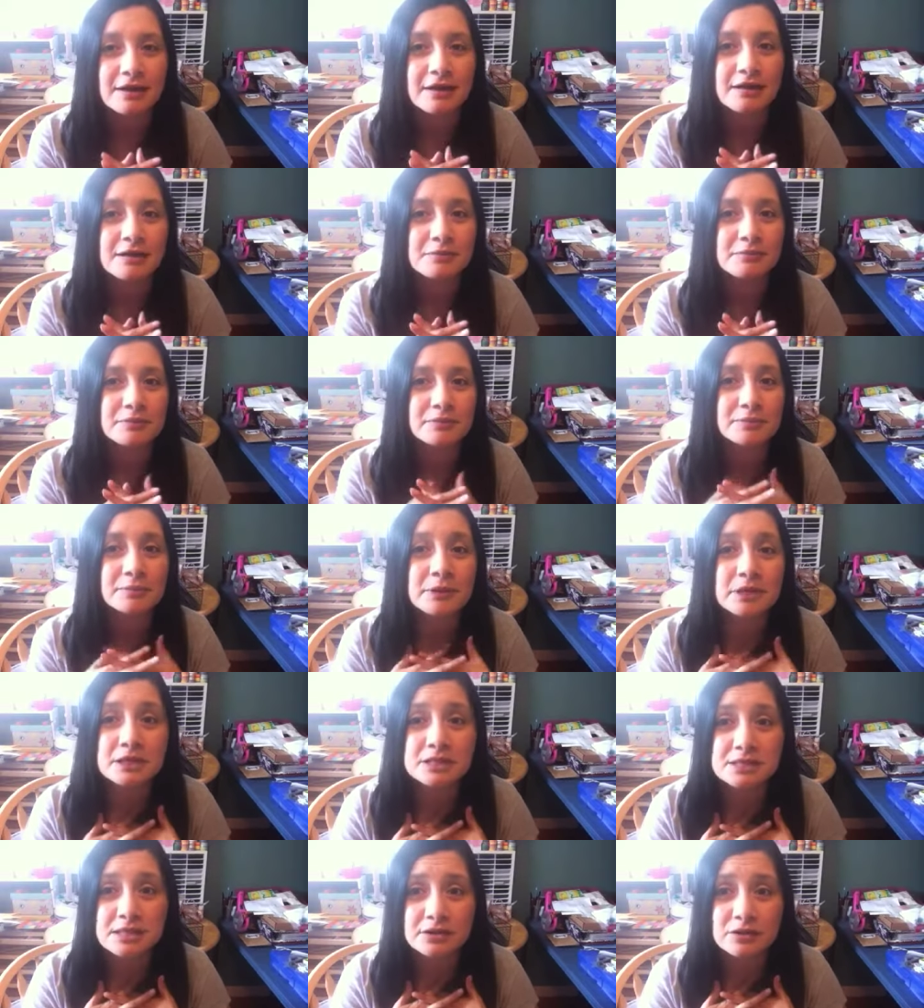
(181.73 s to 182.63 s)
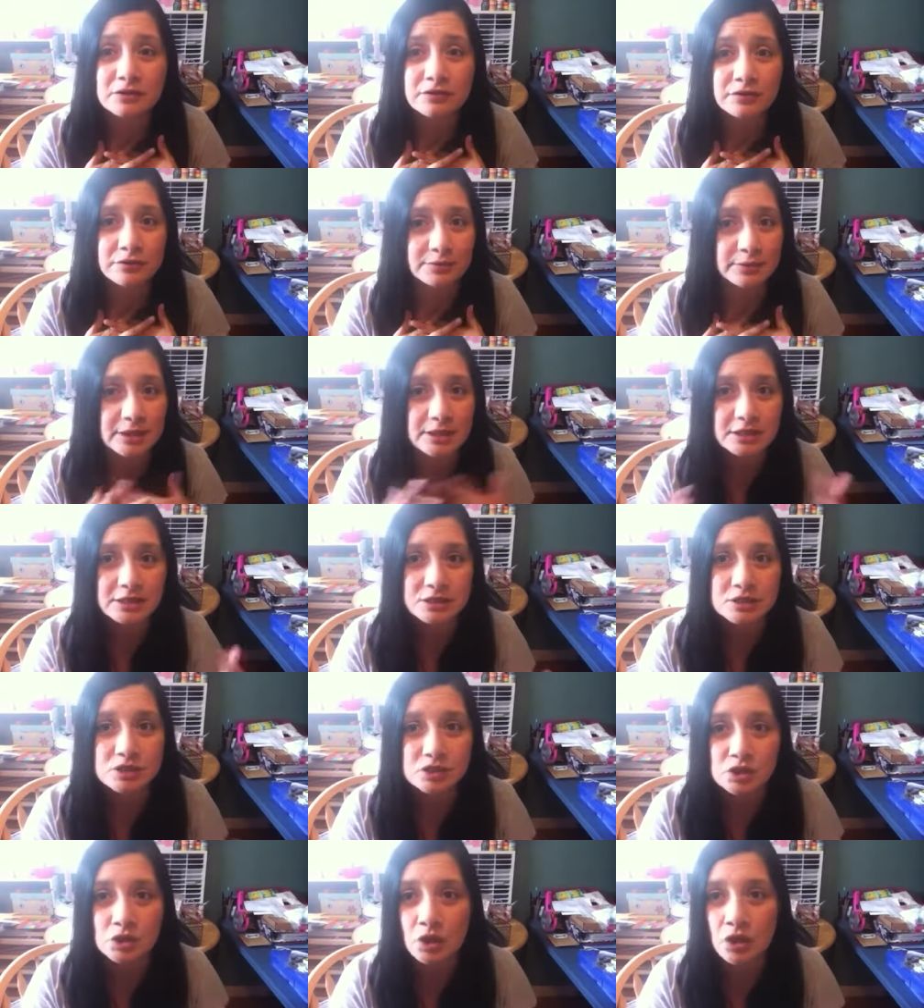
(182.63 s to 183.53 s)
Um, because I know for me,
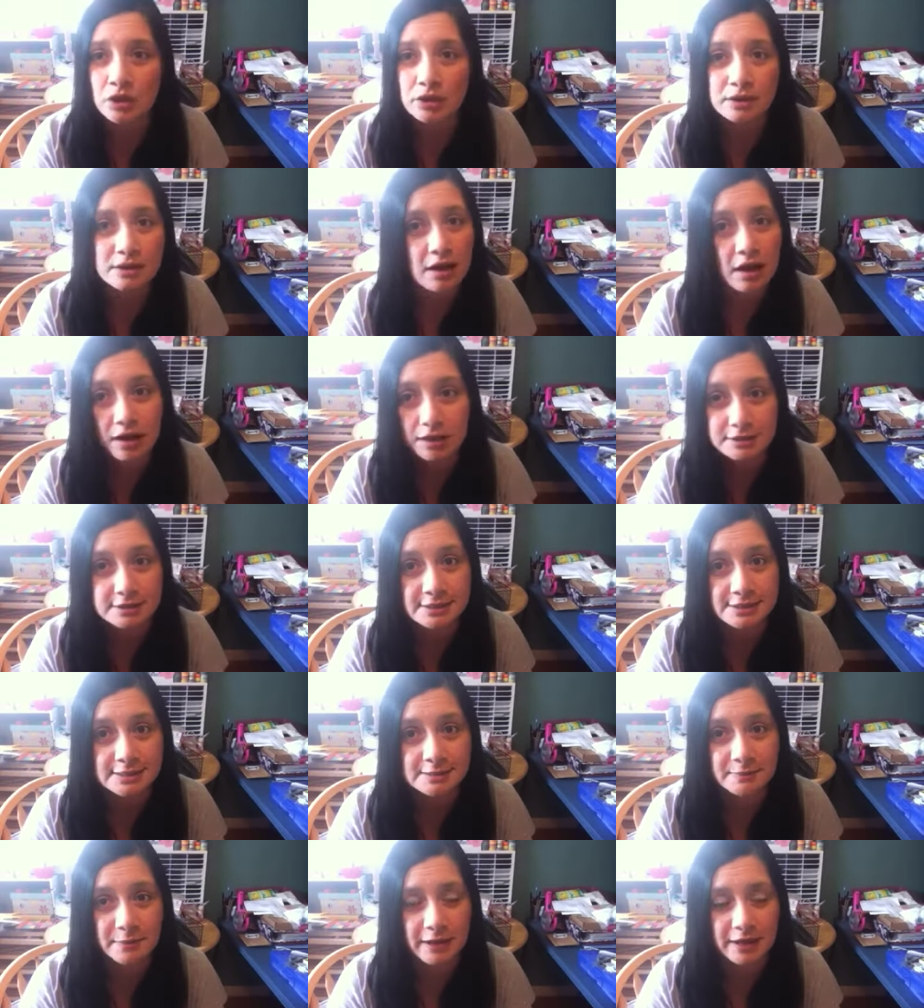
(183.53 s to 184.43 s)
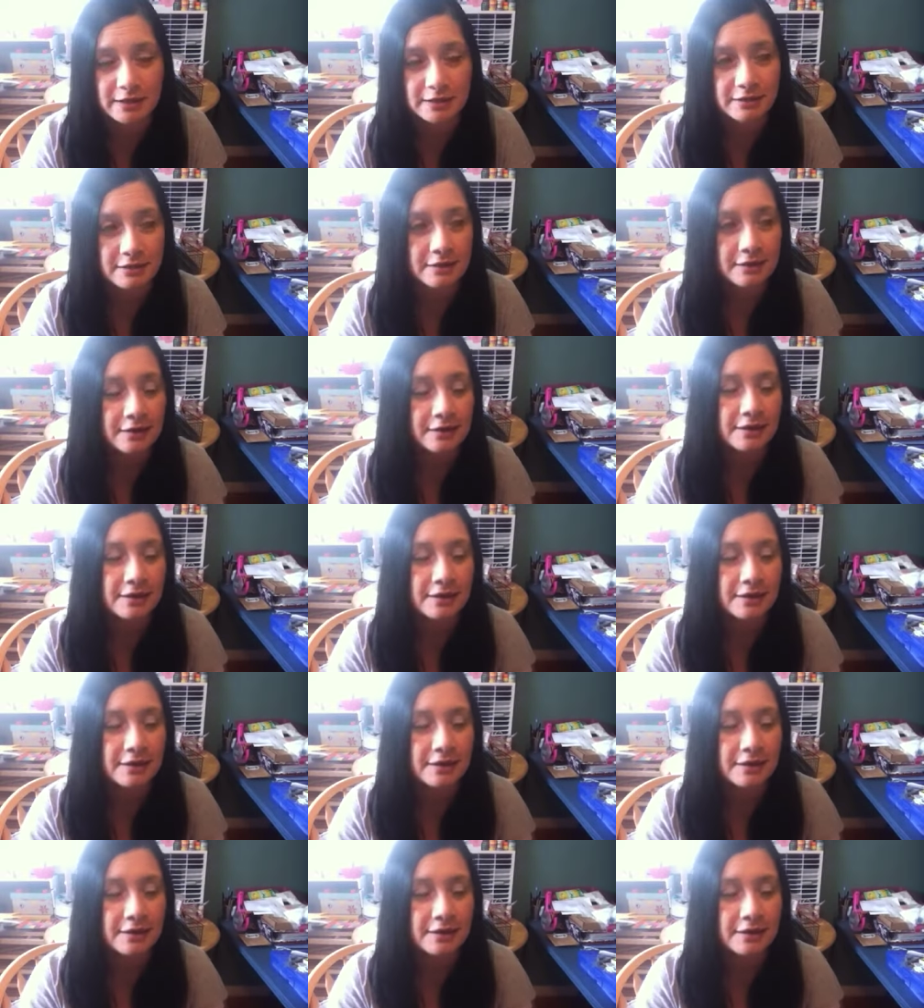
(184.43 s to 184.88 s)
it's too hard not to spend.